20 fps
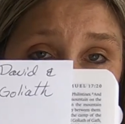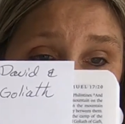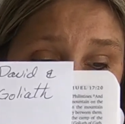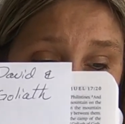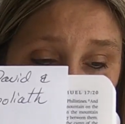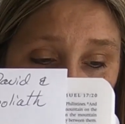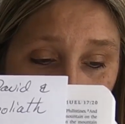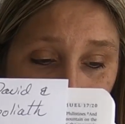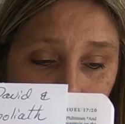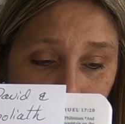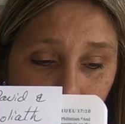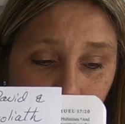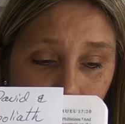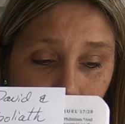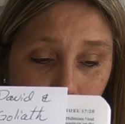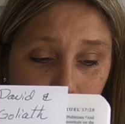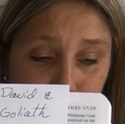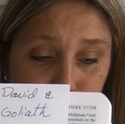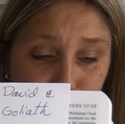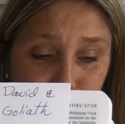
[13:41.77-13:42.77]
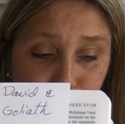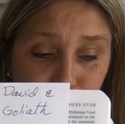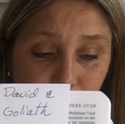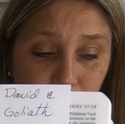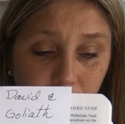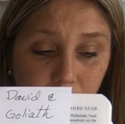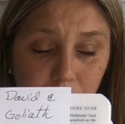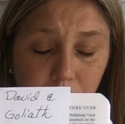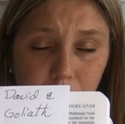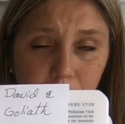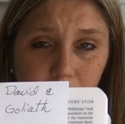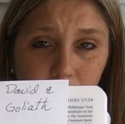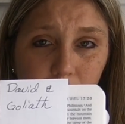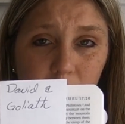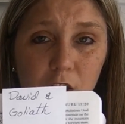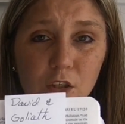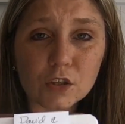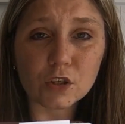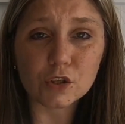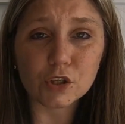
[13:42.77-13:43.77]
Can you see that?
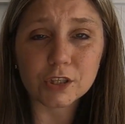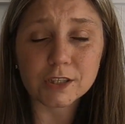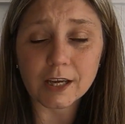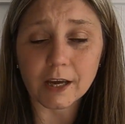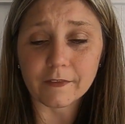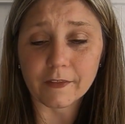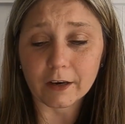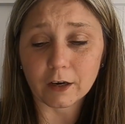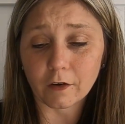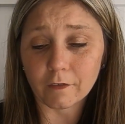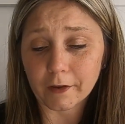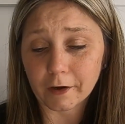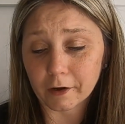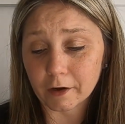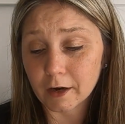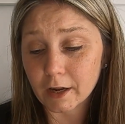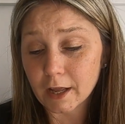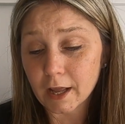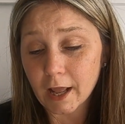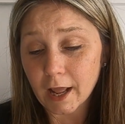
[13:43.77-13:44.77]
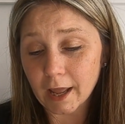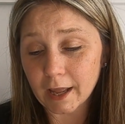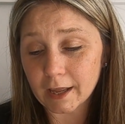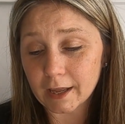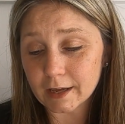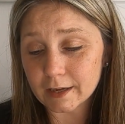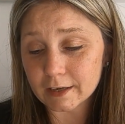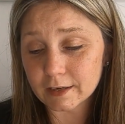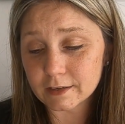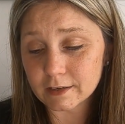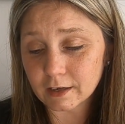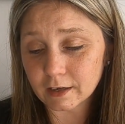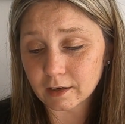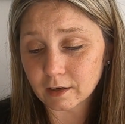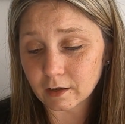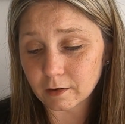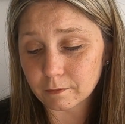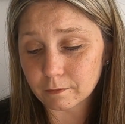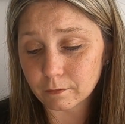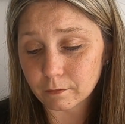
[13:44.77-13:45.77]
So she's got that on there. And
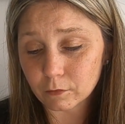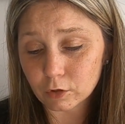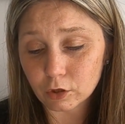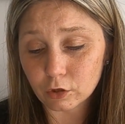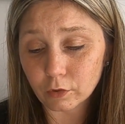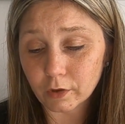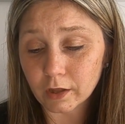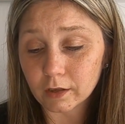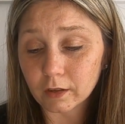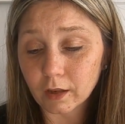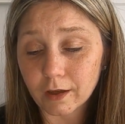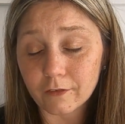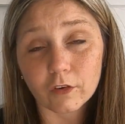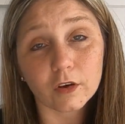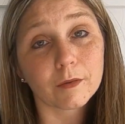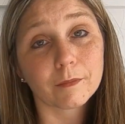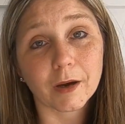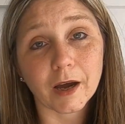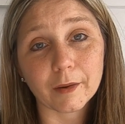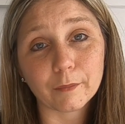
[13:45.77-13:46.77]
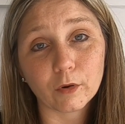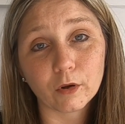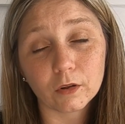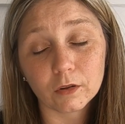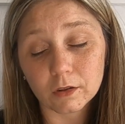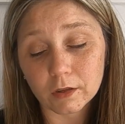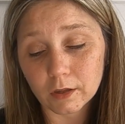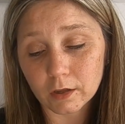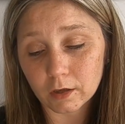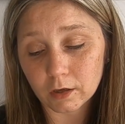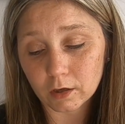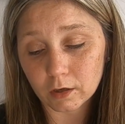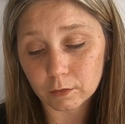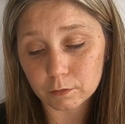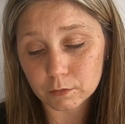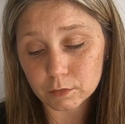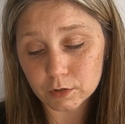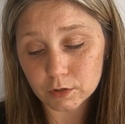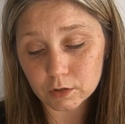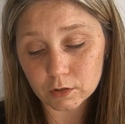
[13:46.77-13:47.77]
you can love on a Bible,
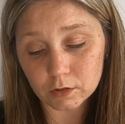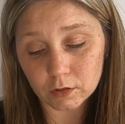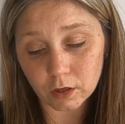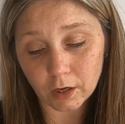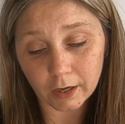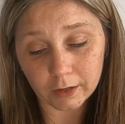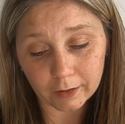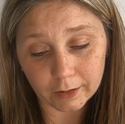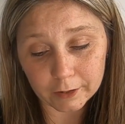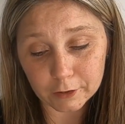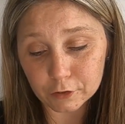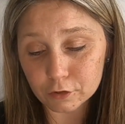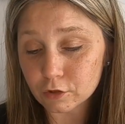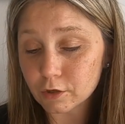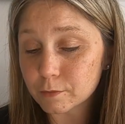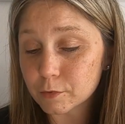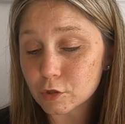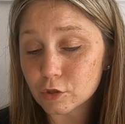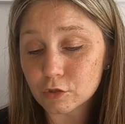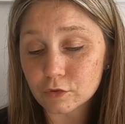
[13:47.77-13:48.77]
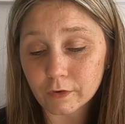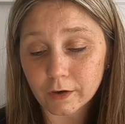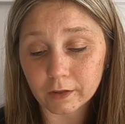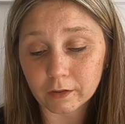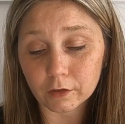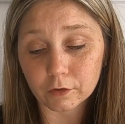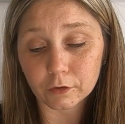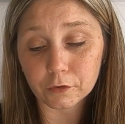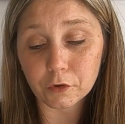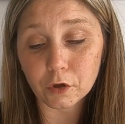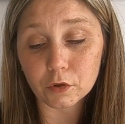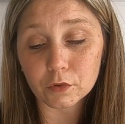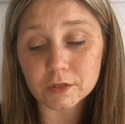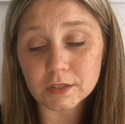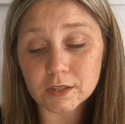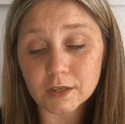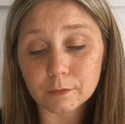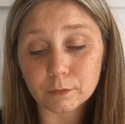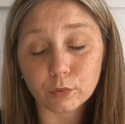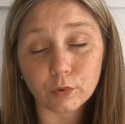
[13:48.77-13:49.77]
highlight your scriptures, write little
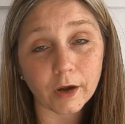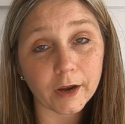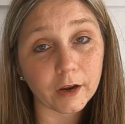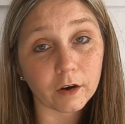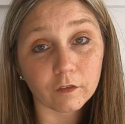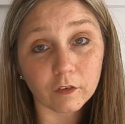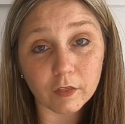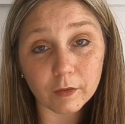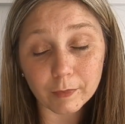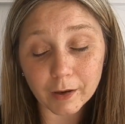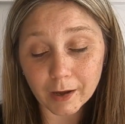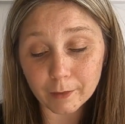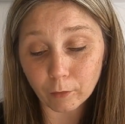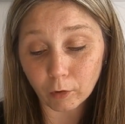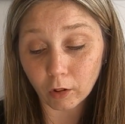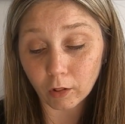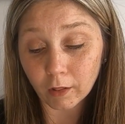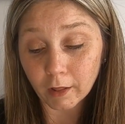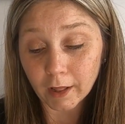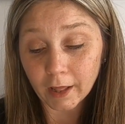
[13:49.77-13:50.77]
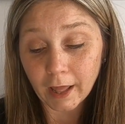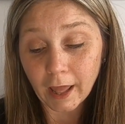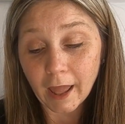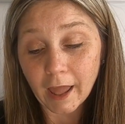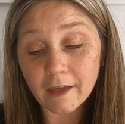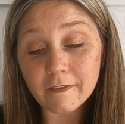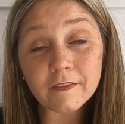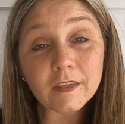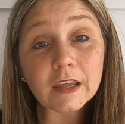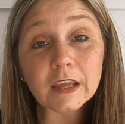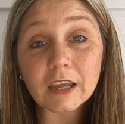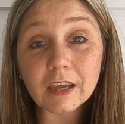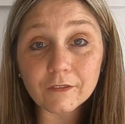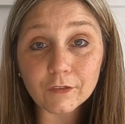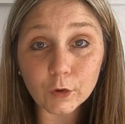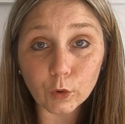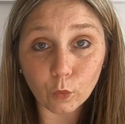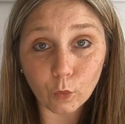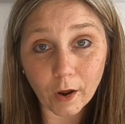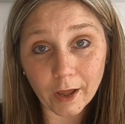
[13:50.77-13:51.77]
notes, pray over the Bible, and then give
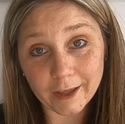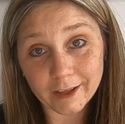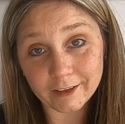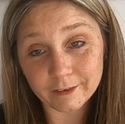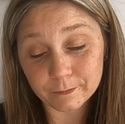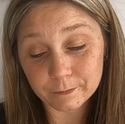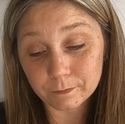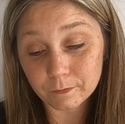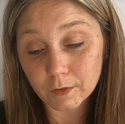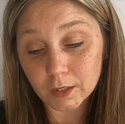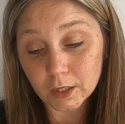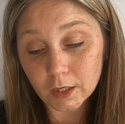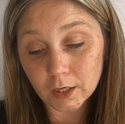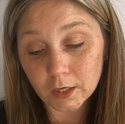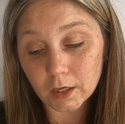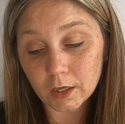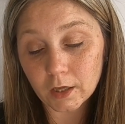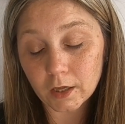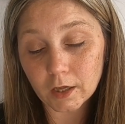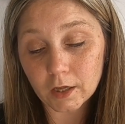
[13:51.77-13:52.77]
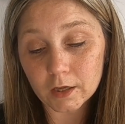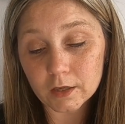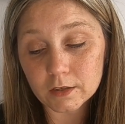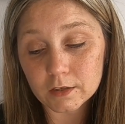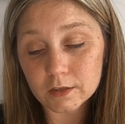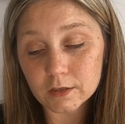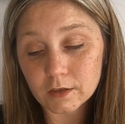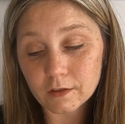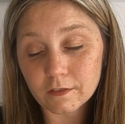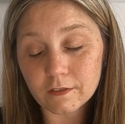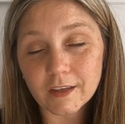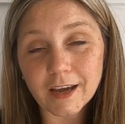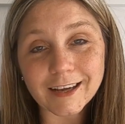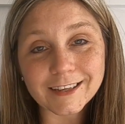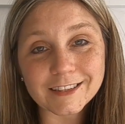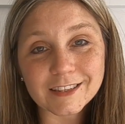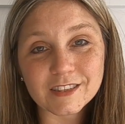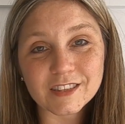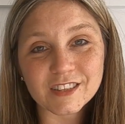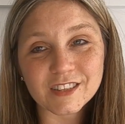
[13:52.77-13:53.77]
it away. And
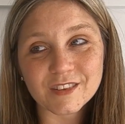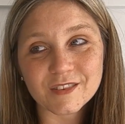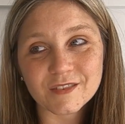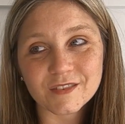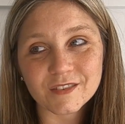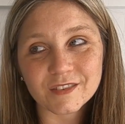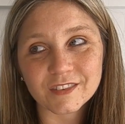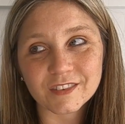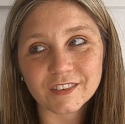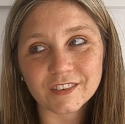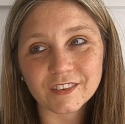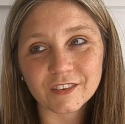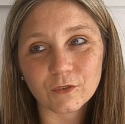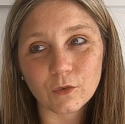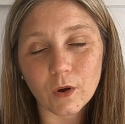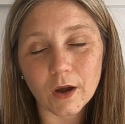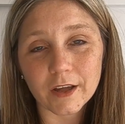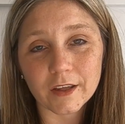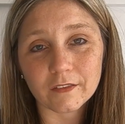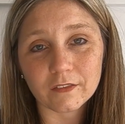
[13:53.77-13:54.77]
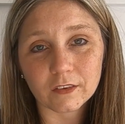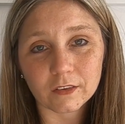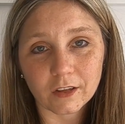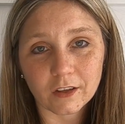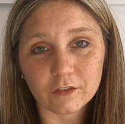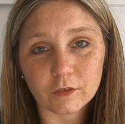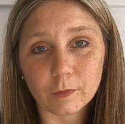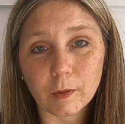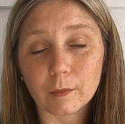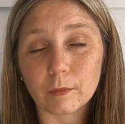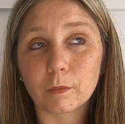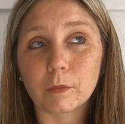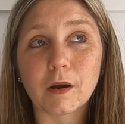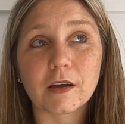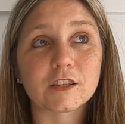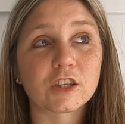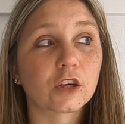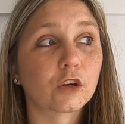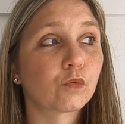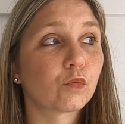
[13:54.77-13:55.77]
that's what the Loved Bible
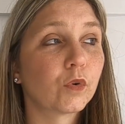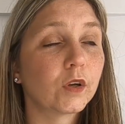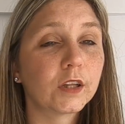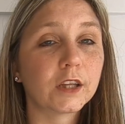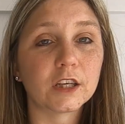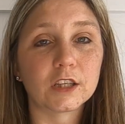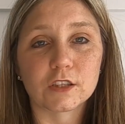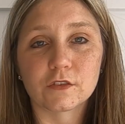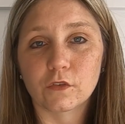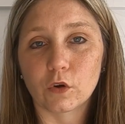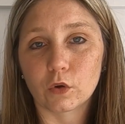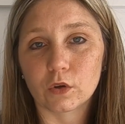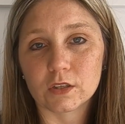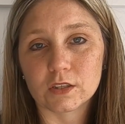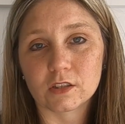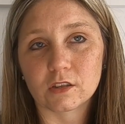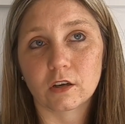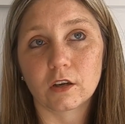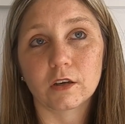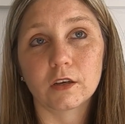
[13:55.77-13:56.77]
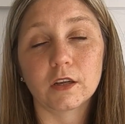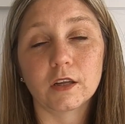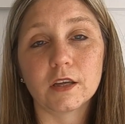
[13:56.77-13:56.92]
Project really is focused on.